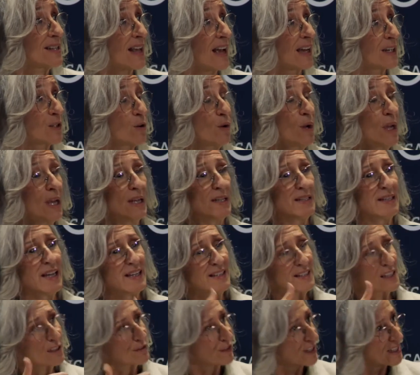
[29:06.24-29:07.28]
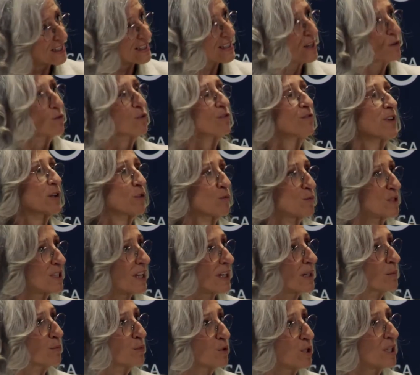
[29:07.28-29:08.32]
an X number of
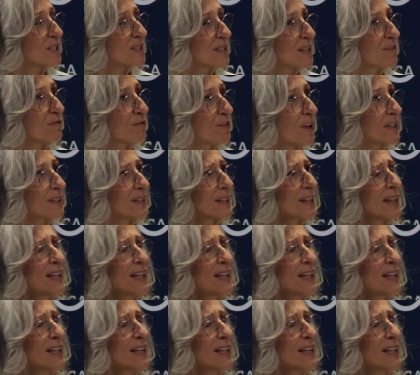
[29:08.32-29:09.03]
psychologists per